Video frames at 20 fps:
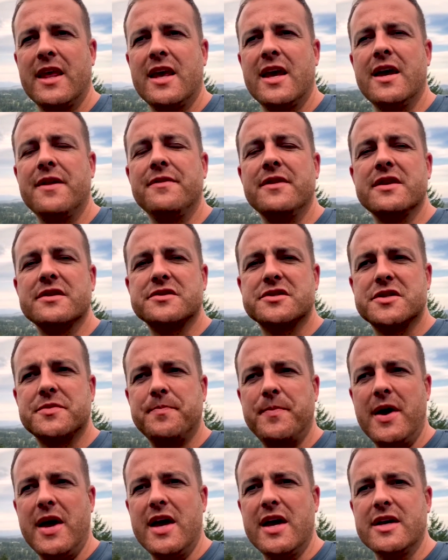in this
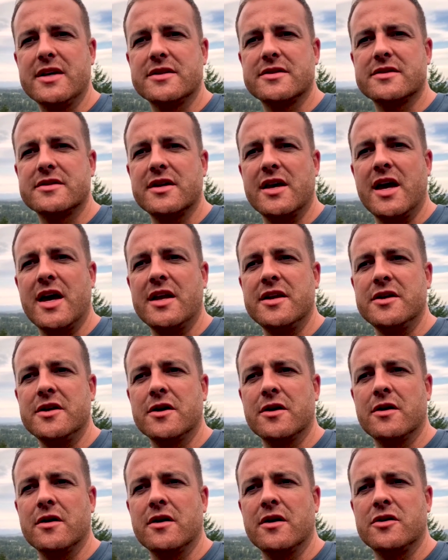space and
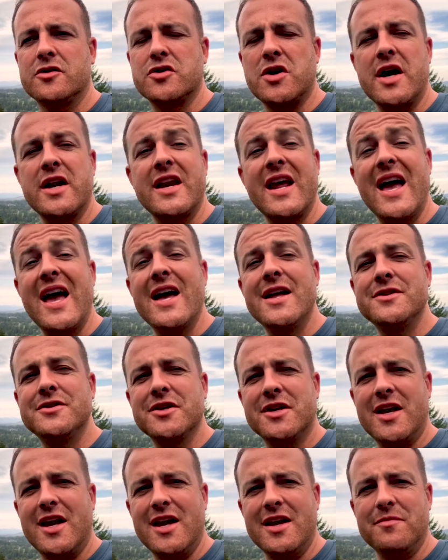you're trying to
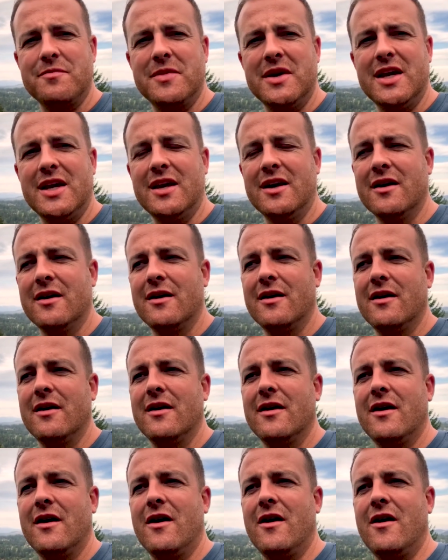educate me
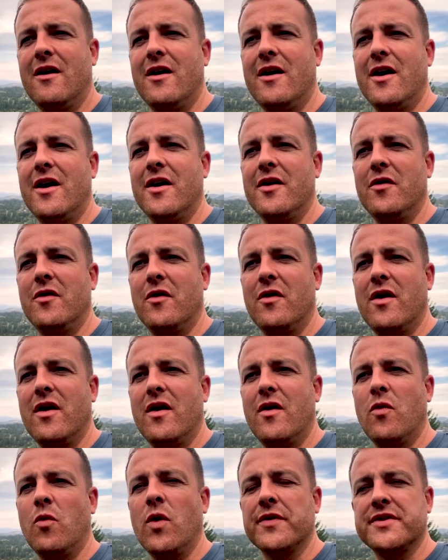on
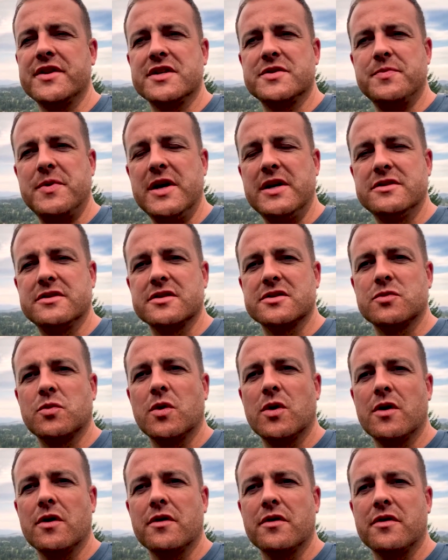what this piece is
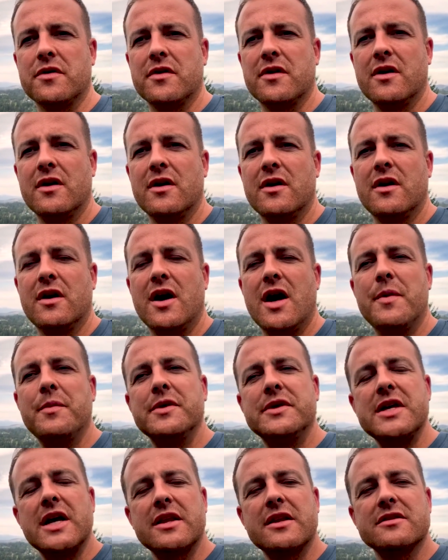worth, I'm
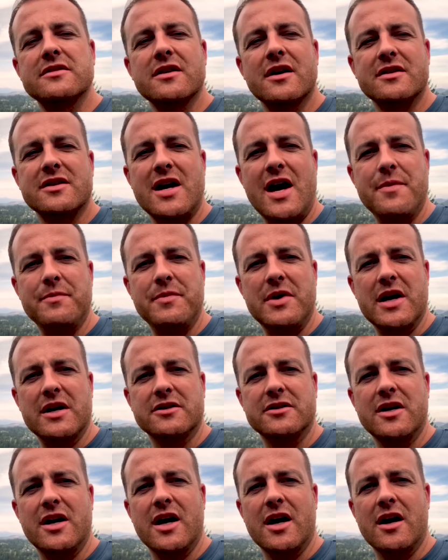gonna take this time
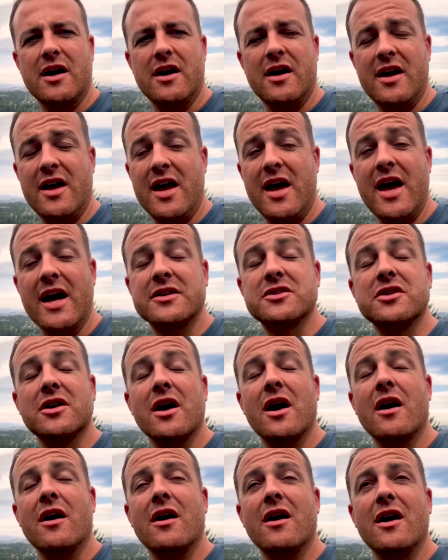to
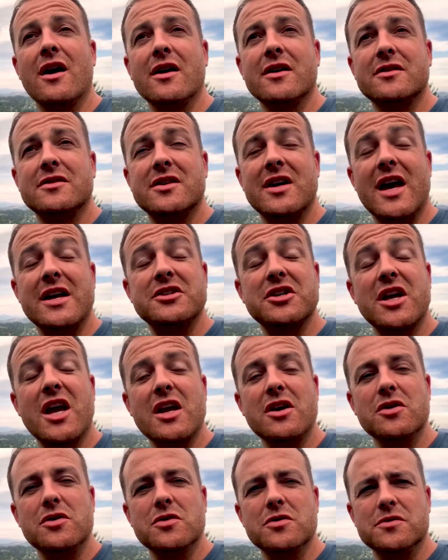
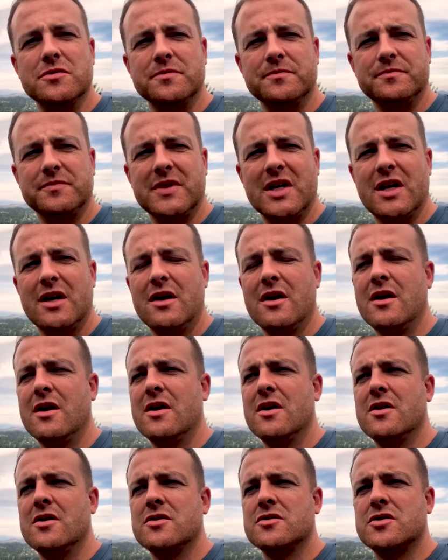educate you.
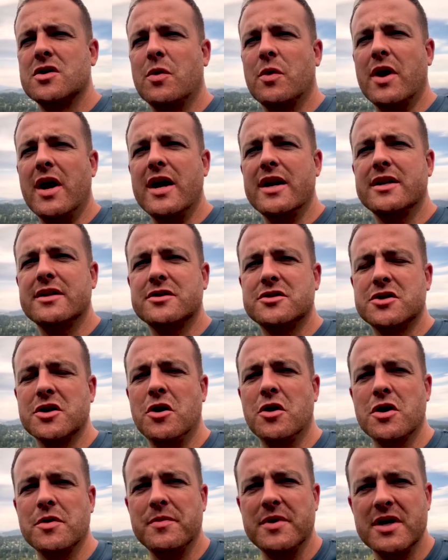So what I
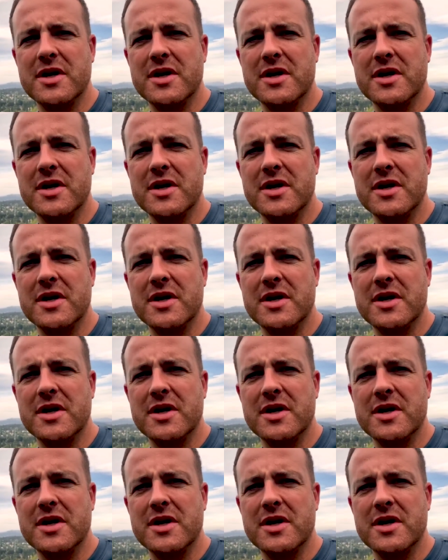showed him